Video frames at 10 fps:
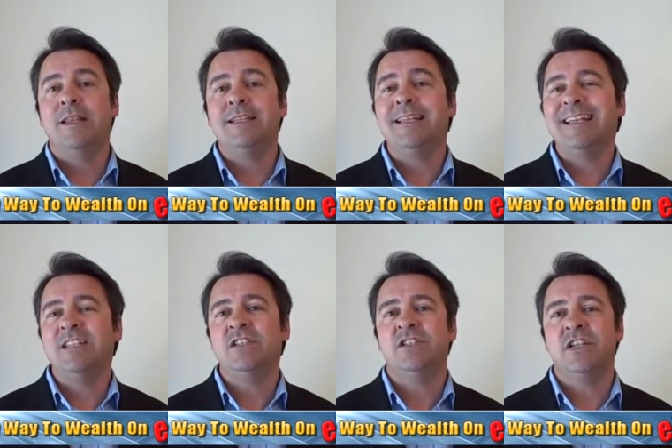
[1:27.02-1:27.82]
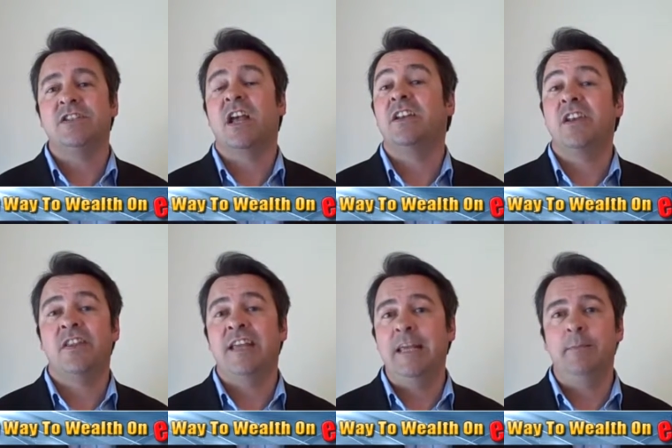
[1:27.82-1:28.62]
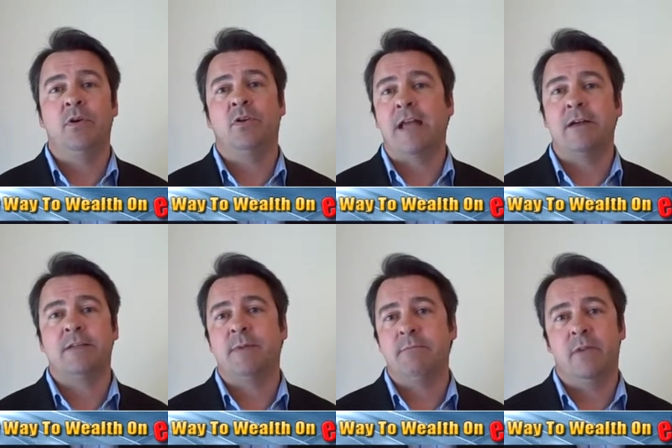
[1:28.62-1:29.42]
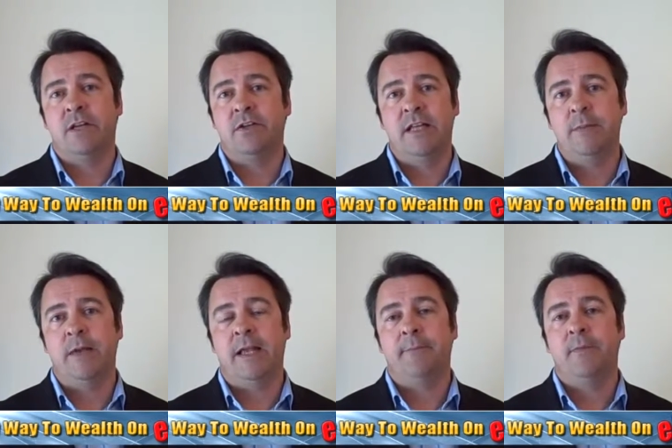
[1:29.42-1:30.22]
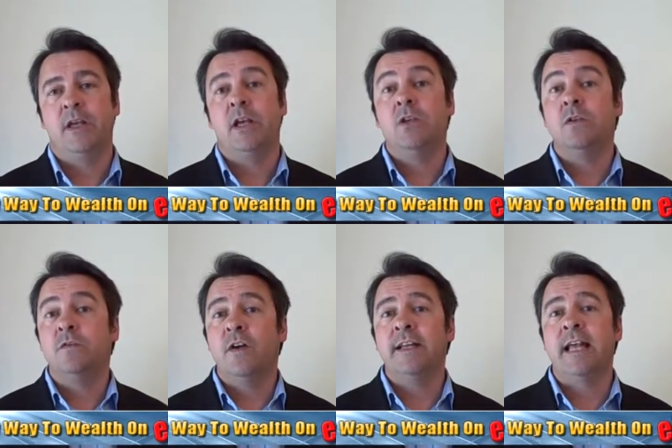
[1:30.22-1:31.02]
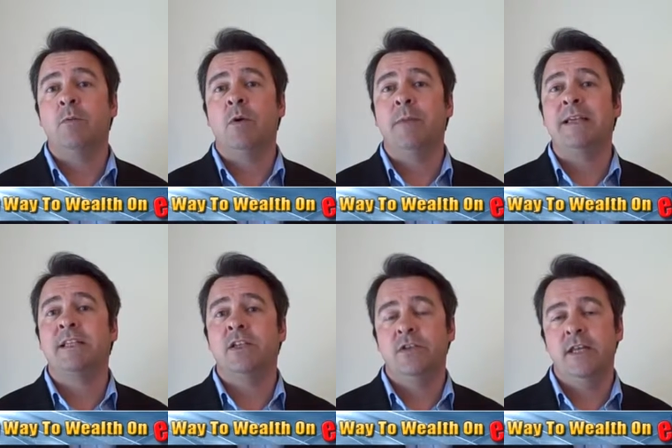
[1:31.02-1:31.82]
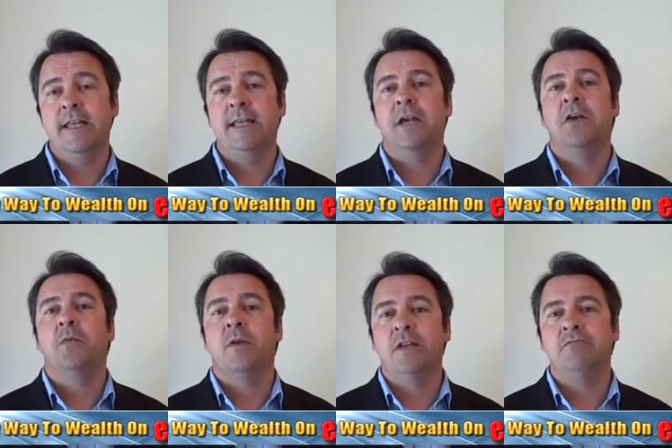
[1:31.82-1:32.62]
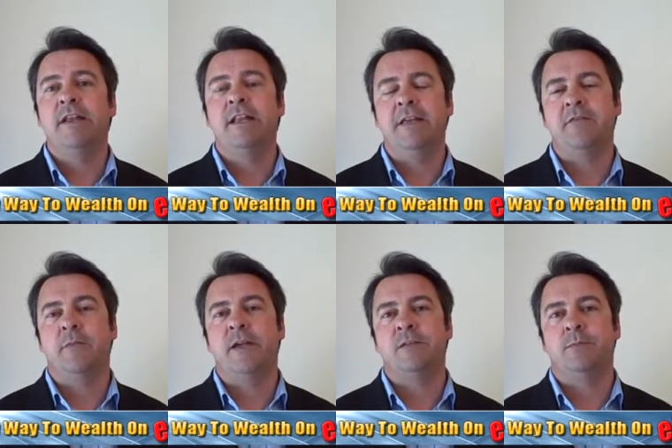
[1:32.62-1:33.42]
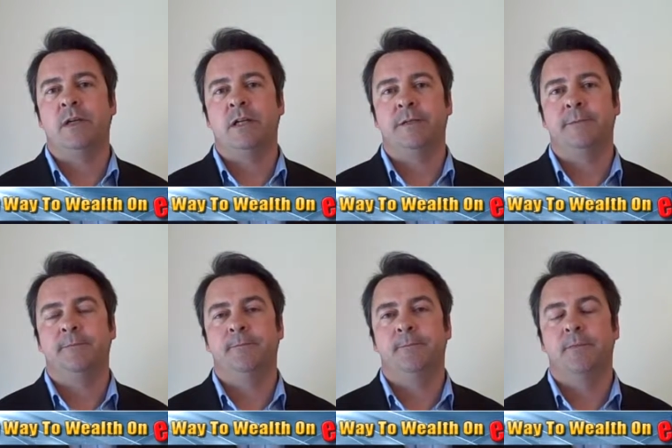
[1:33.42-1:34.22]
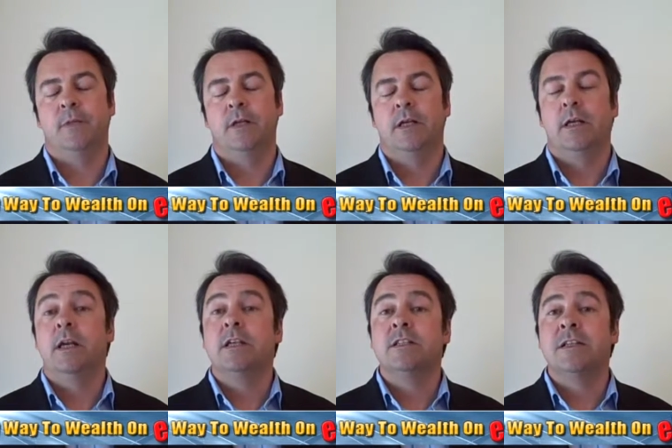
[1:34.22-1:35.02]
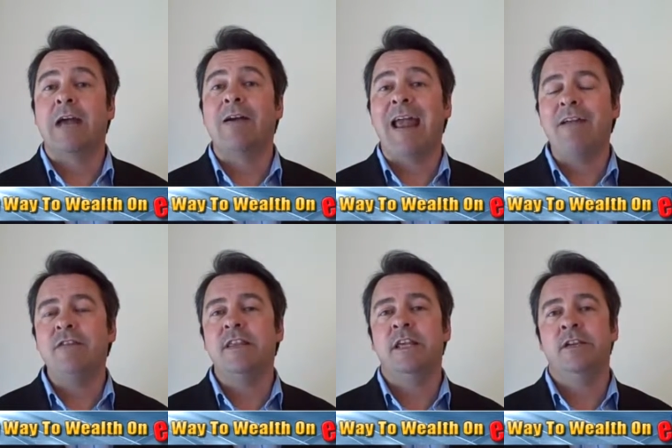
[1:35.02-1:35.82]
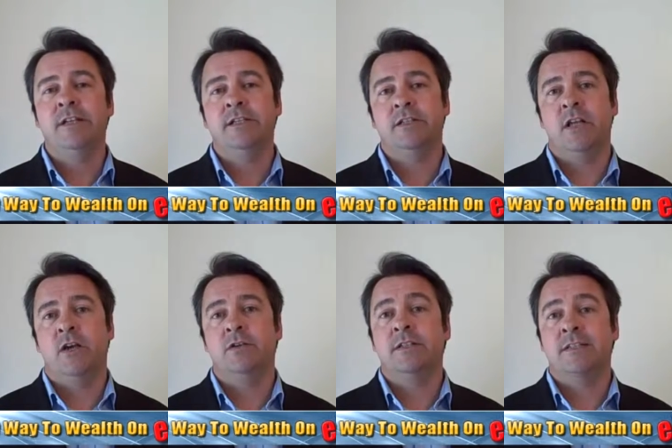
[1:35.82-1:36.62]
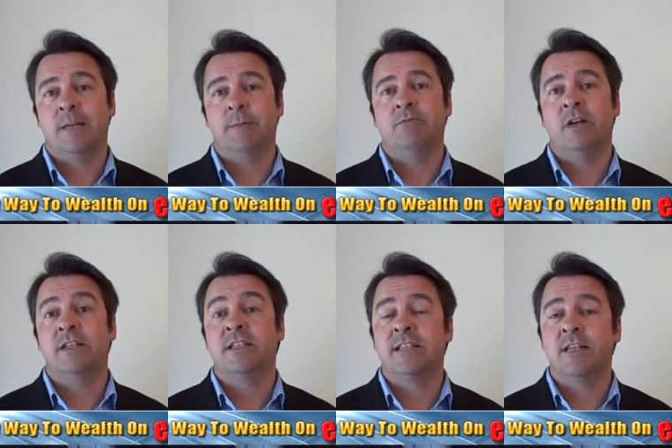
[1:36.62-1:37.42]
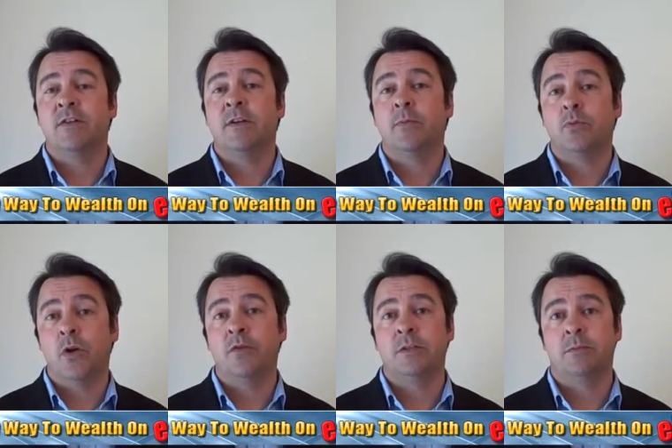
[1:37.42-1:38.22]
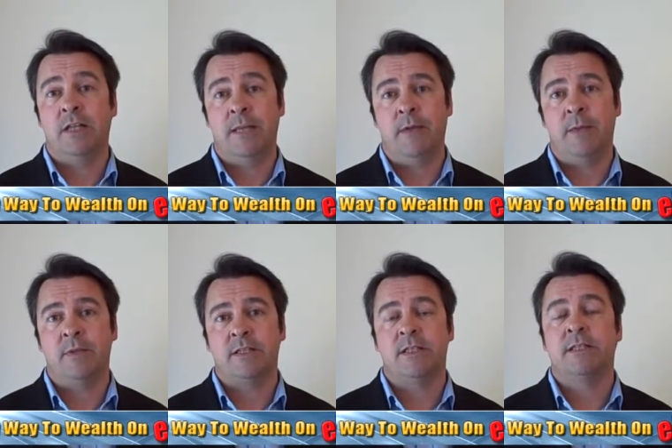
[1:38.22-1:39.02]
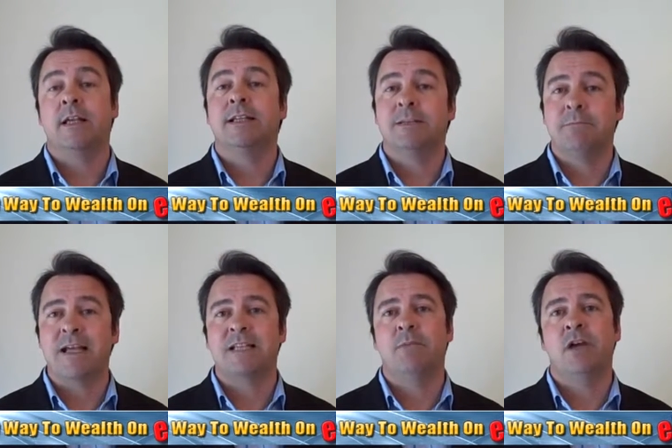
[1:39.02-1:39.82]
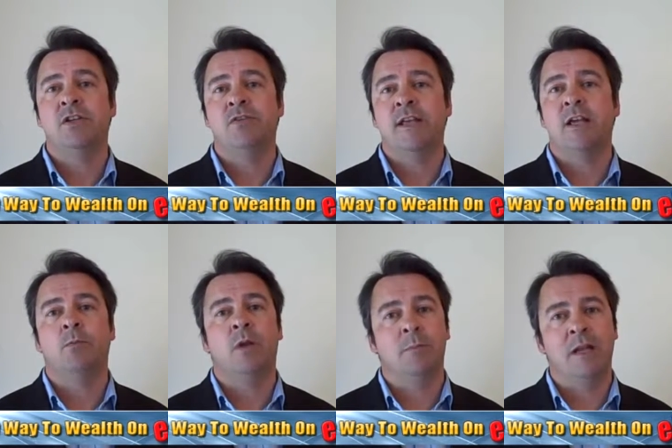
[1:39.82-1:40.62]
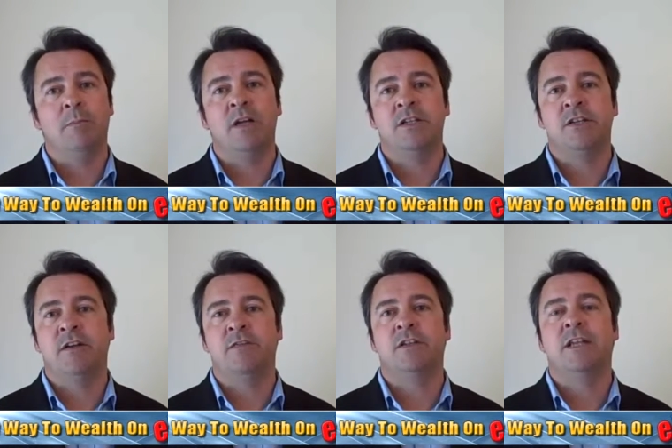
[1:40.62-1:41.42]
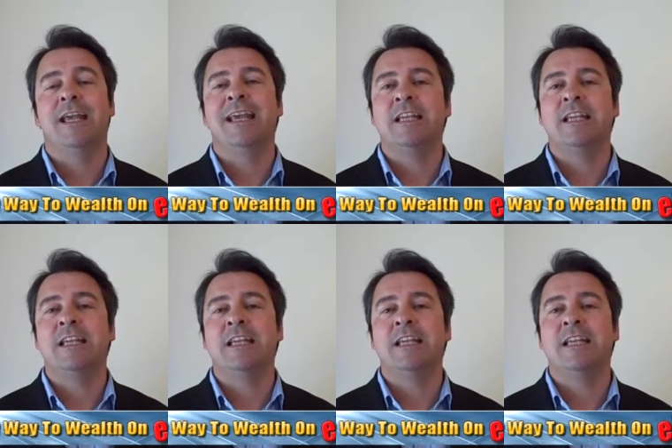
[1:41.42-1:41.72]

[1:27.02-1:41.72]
But this isn't just another ebook on how to make money on eBay. You'll find out what makes it unique when you read the information below. So now everything you need to know to set up and run a successful and profitable eBay business to maximize your income while minimizing your effort